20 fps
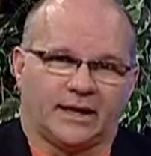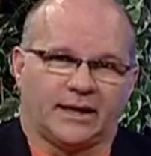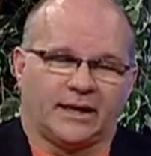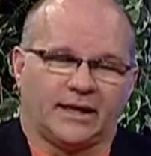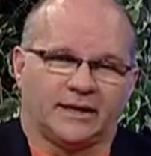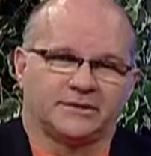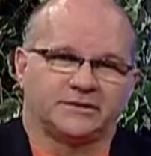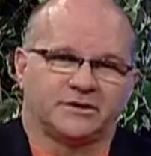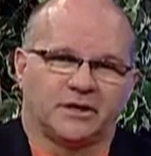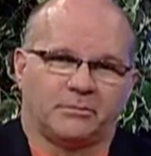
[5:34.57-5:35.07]

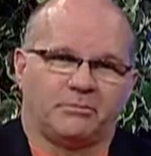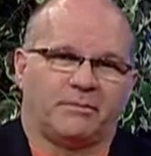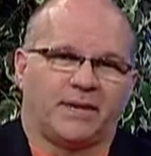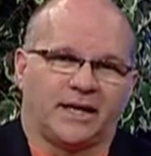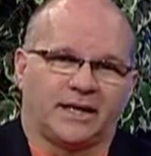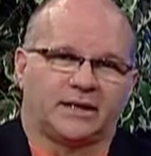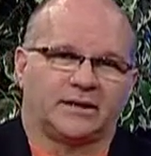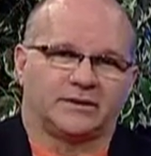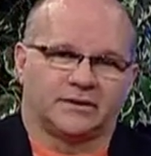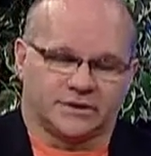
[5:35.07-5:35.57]
ends up
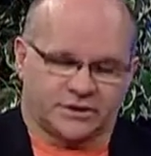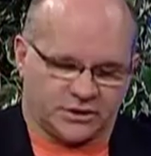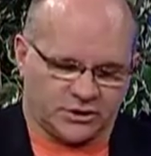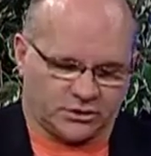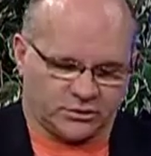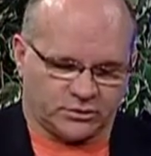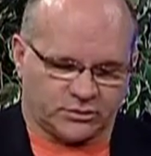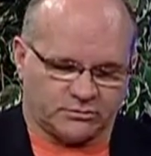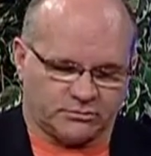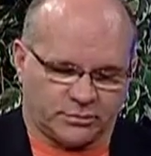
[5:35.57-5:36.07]
making the
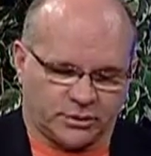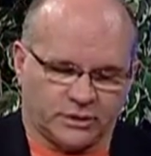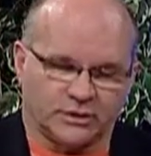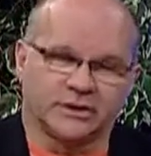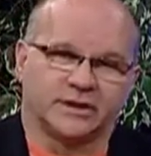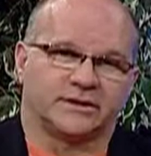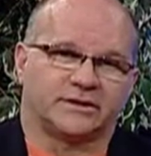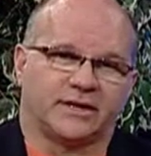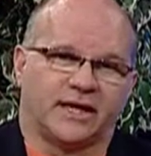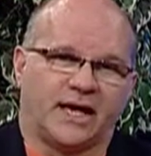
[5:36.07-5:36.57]
children
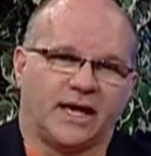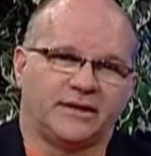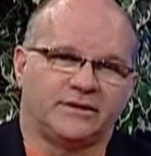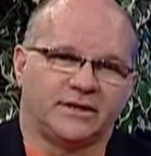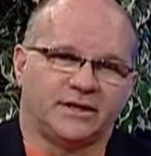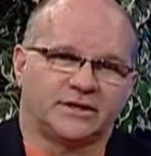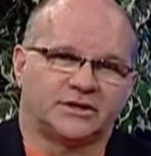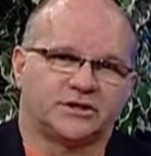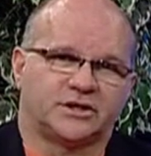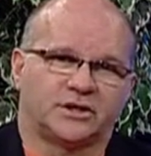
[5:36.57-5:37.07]
bullies, and
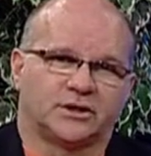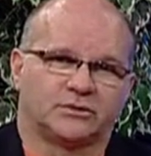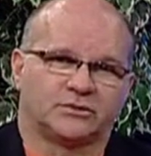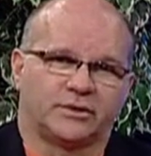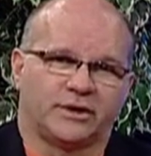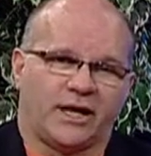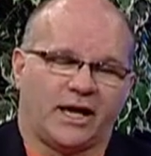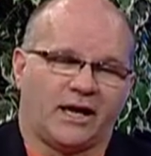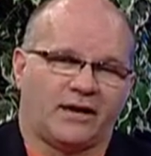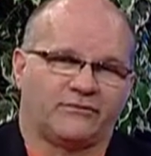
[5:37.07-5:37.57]
these
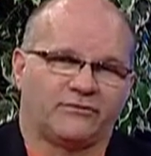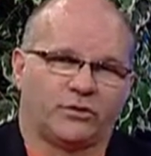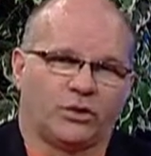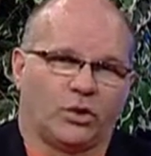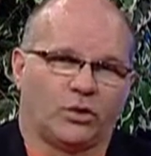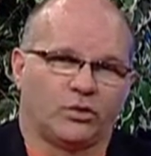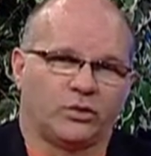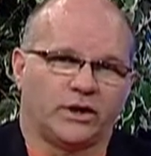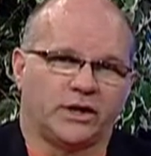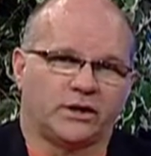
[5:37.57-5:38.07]
children have
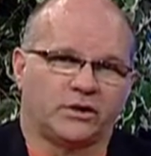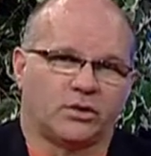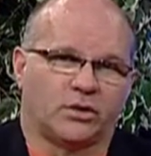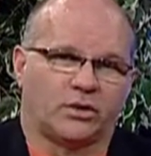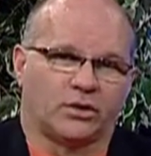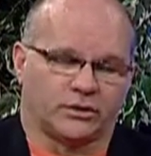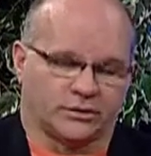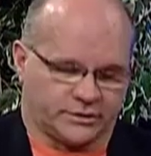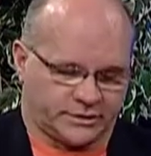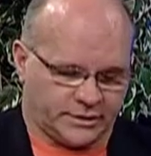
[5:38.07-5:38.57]
no
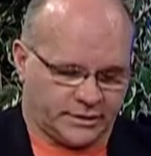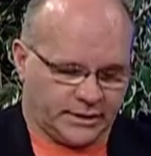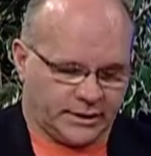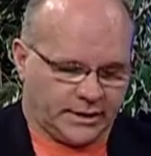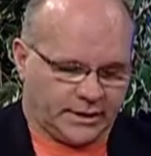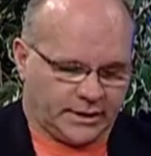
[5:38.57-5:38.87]
recourse.